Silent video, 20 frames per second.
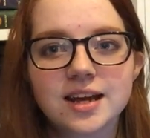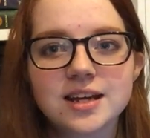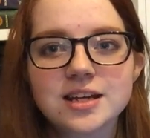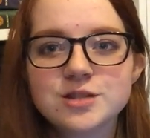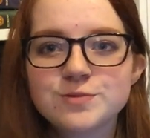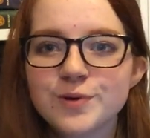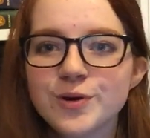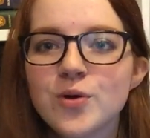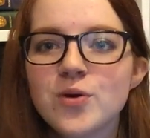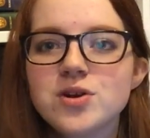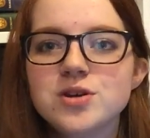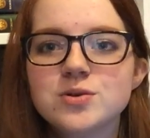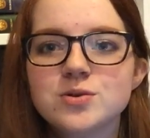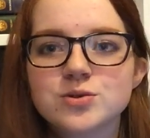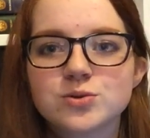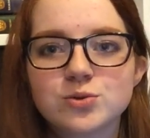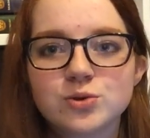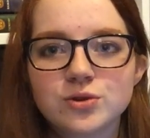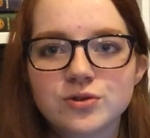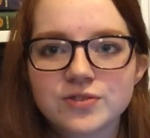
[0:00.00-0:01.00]
He's been going to a
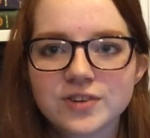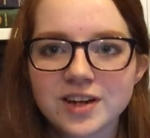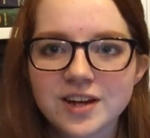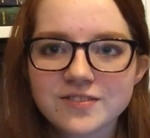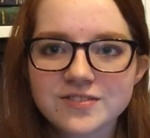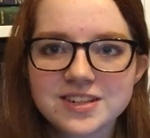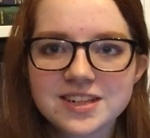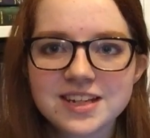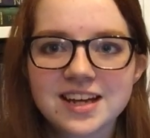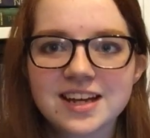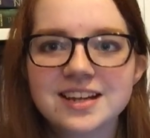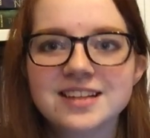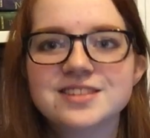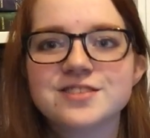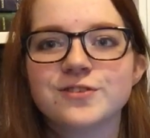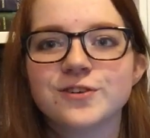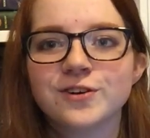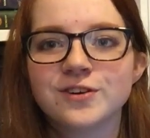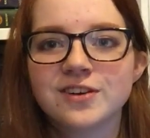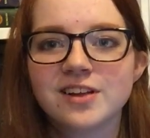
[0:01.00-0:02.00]
school for gifted kids
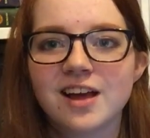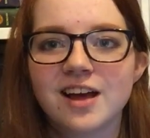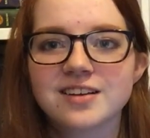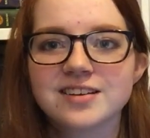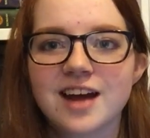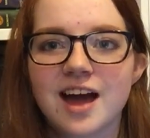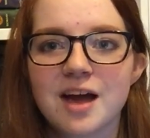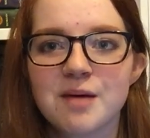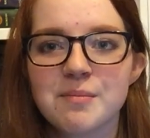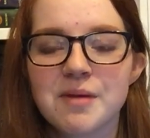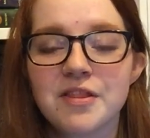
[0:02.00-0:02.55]
for a really long time,